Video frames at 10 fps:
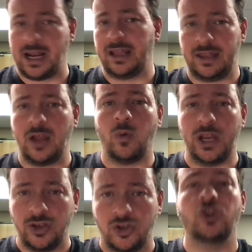think we
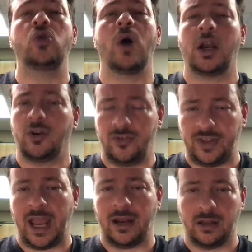do
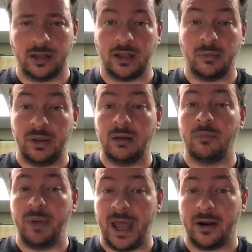understand a little bit
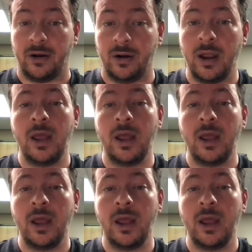better.